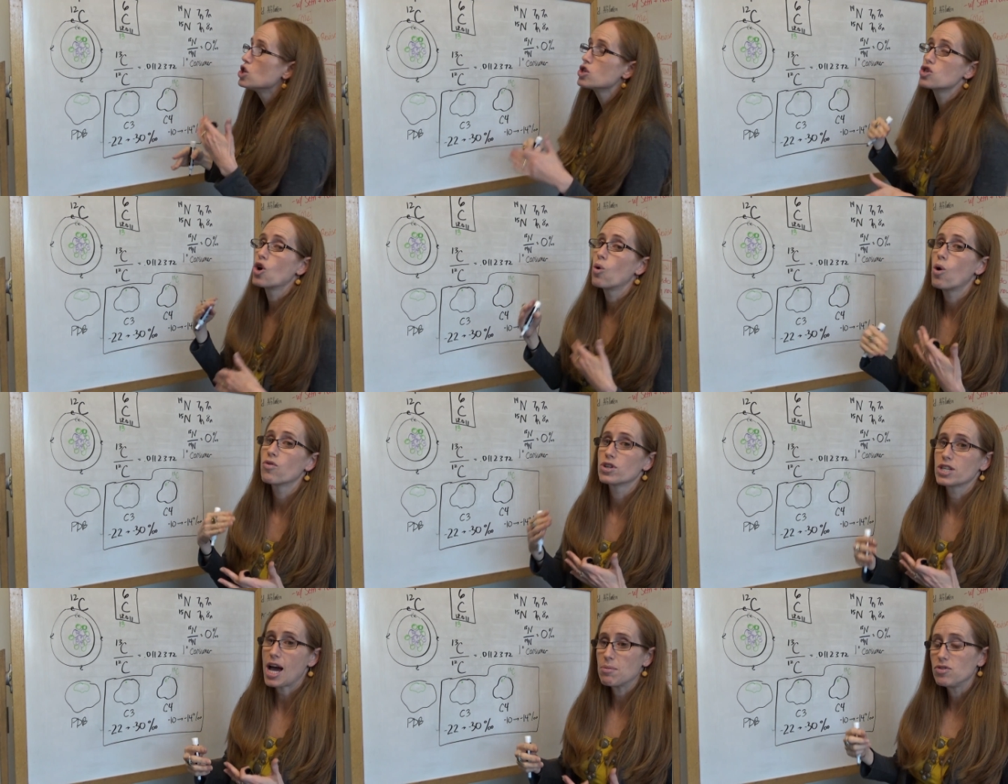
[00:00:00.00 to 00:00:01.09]
So over
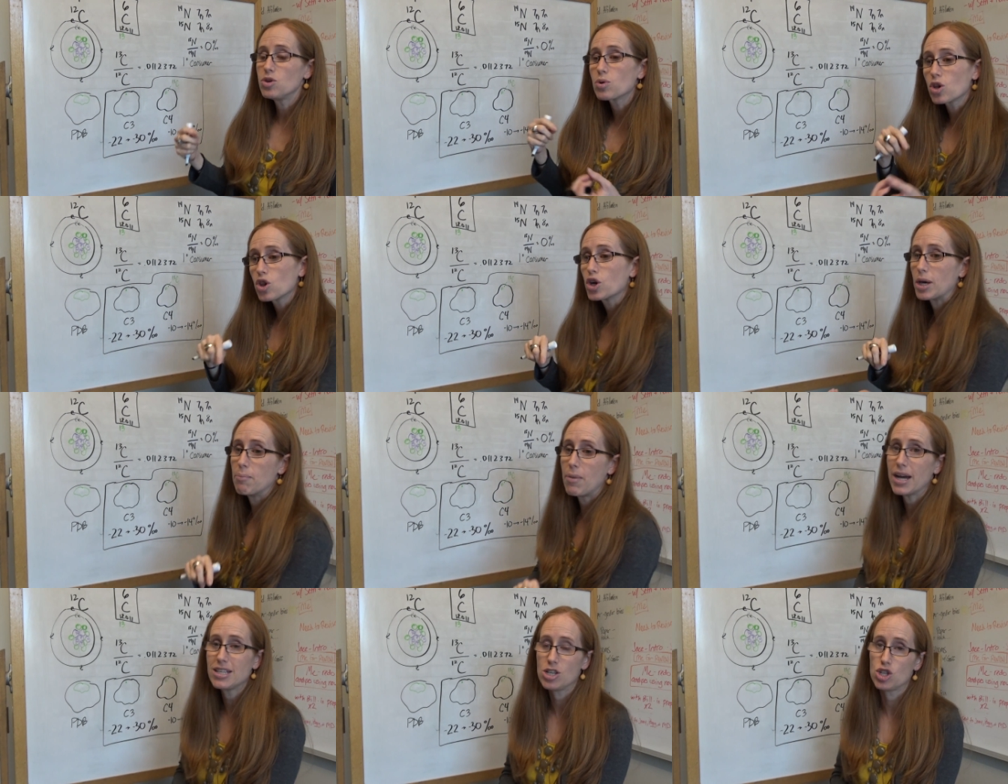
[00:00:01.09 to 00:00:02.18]
time, if you were to look at
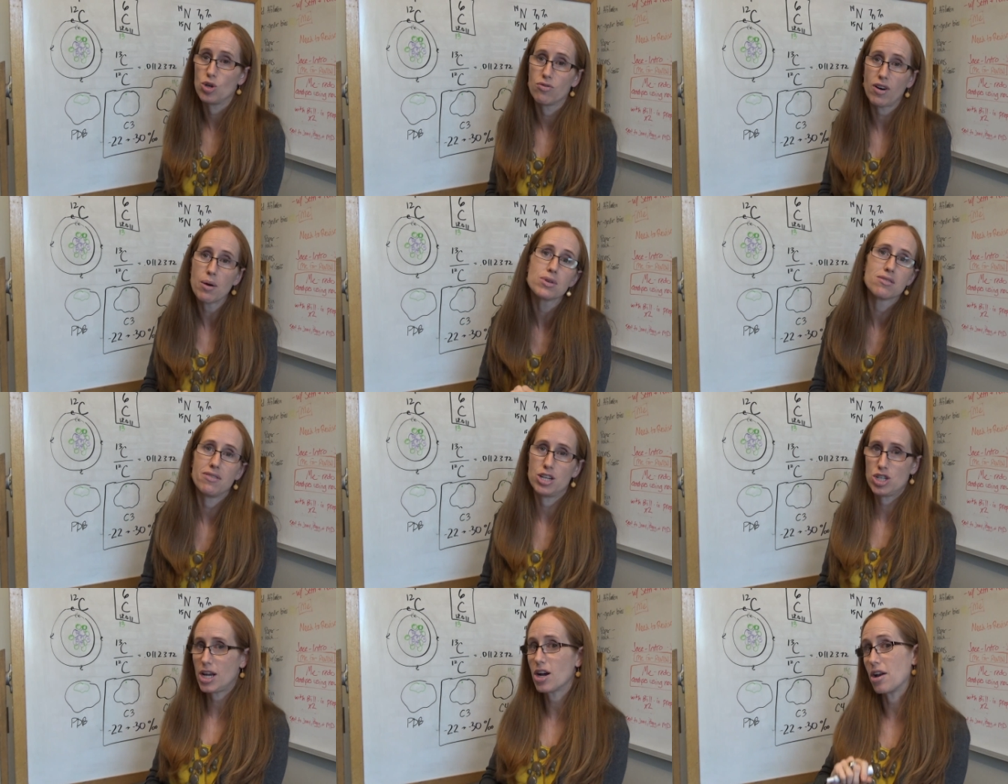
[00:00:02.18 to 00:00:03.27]
my tissue, if I was a
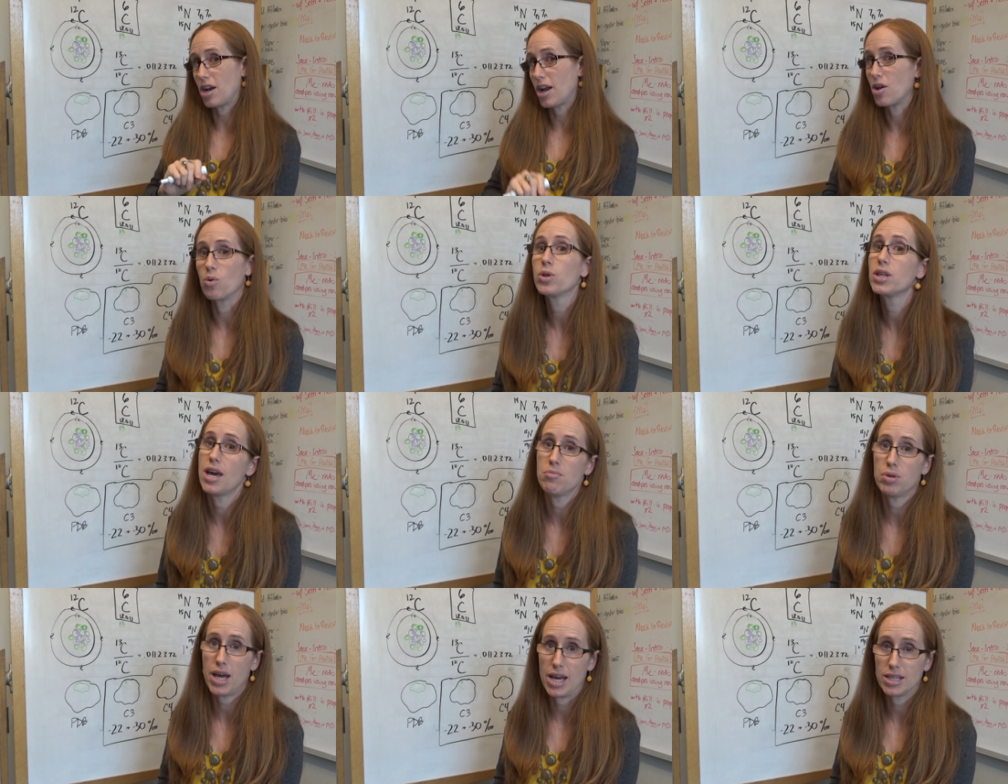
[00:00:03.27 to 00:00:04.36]
vegetarian and I only ate
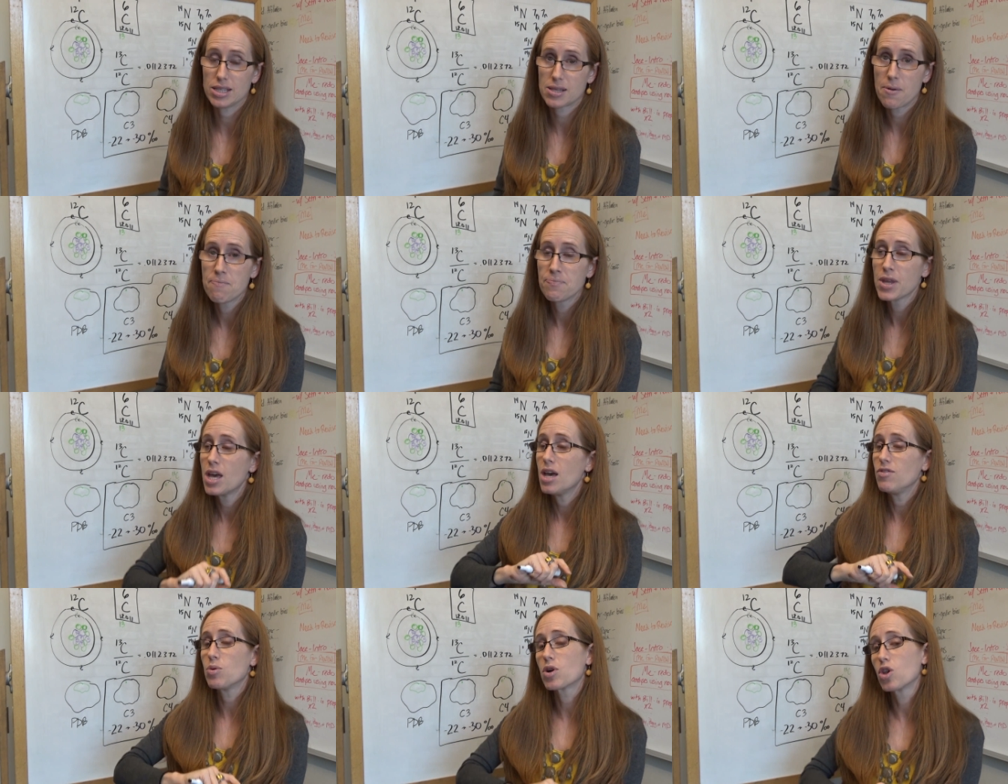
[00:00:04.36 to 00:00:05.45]
plants,
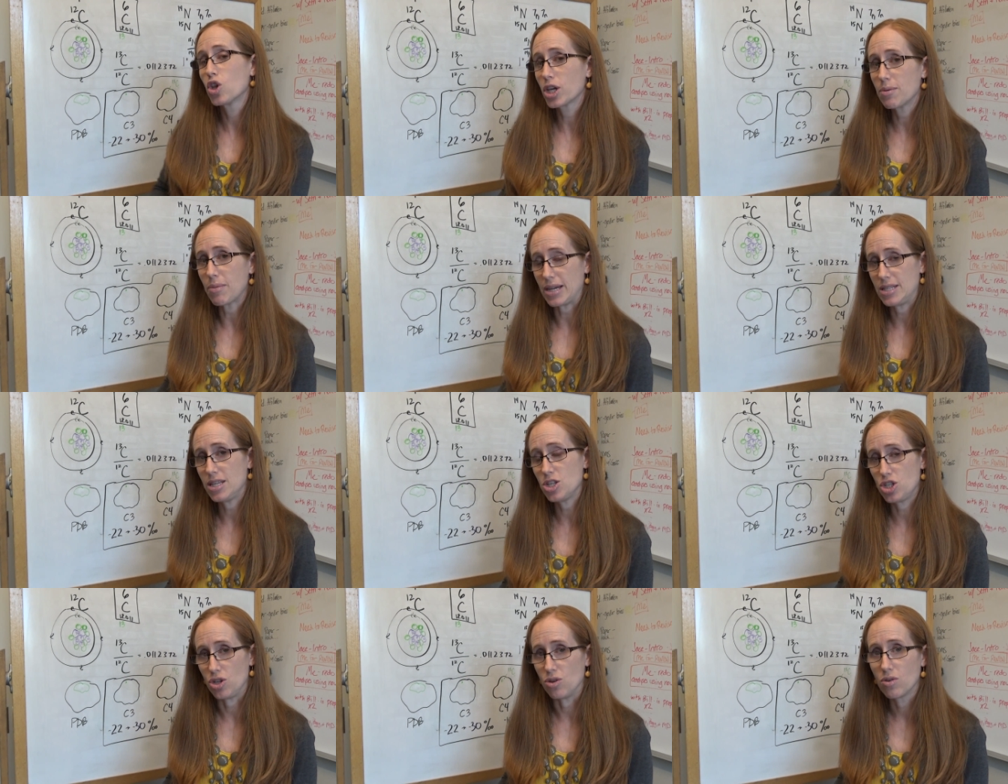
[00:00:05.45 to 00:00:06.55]
if you were to look at my
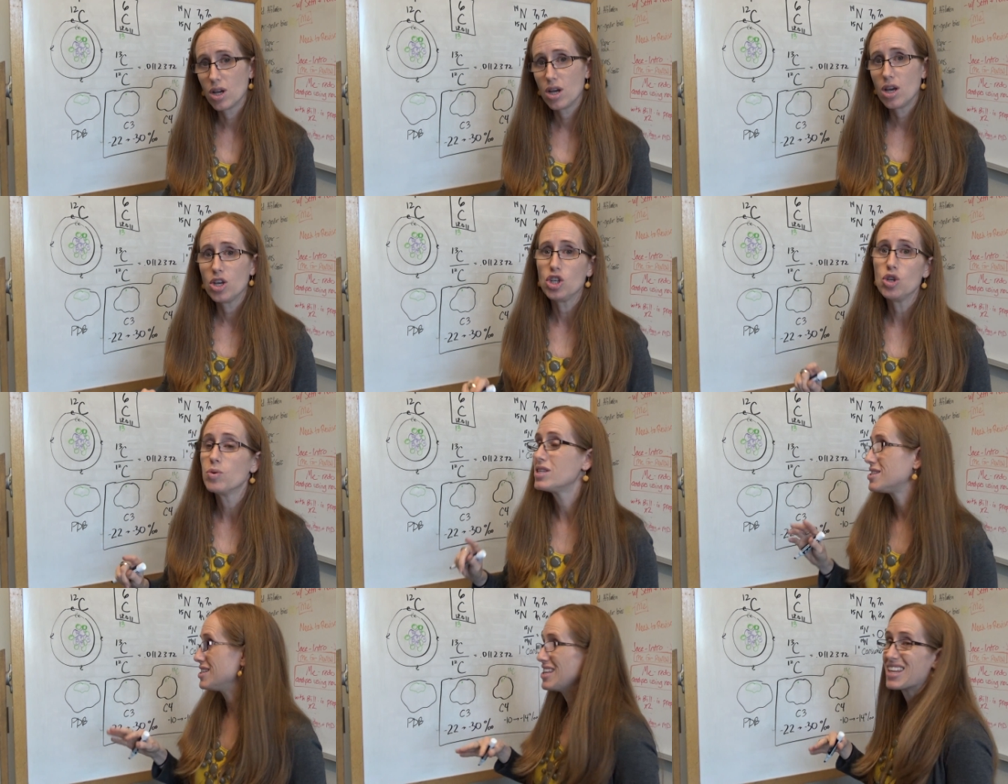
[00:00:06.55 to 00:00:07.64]
tissue, you would
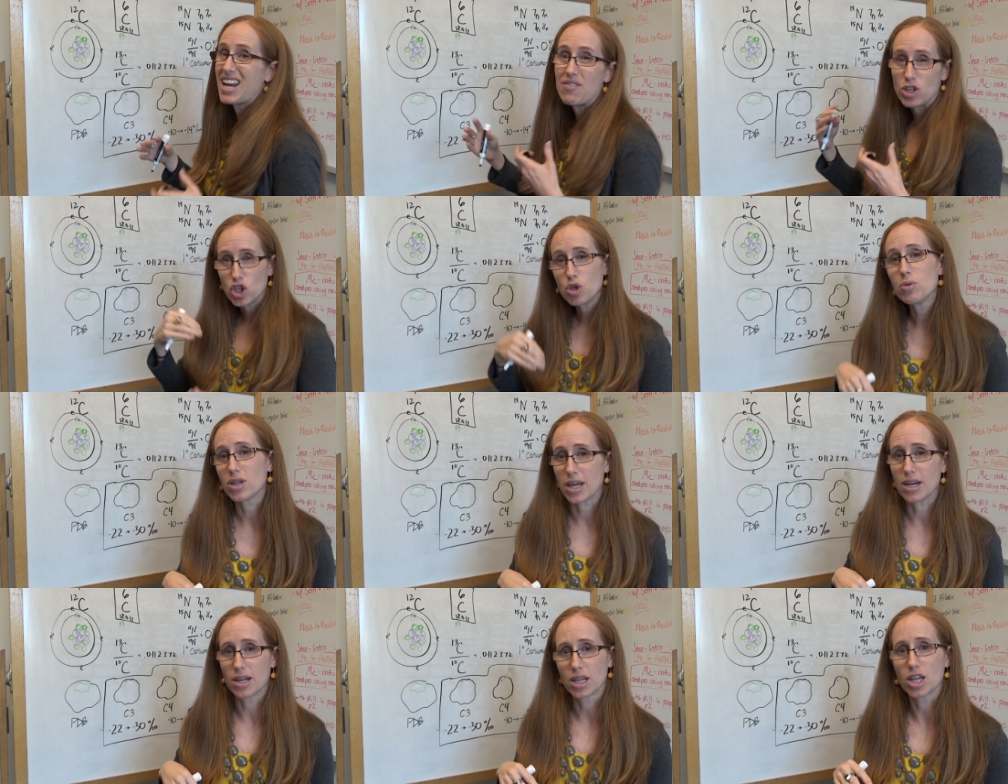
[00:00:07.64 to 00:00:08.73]
see that I've
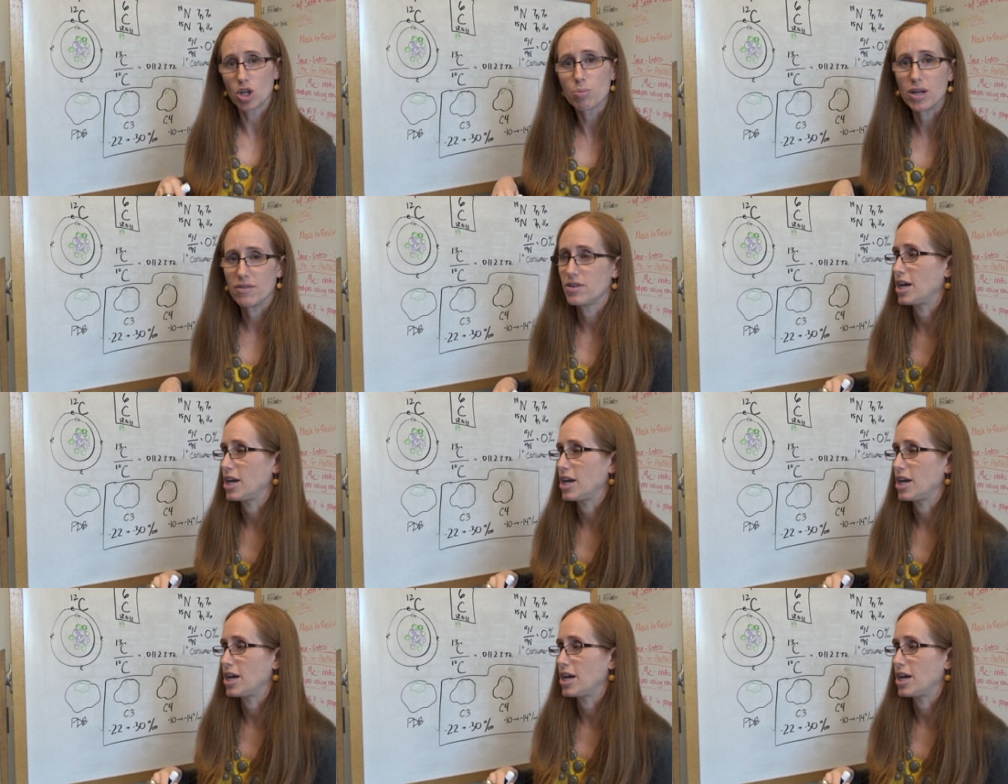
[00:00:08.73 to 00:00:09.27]
accumulated a little bit of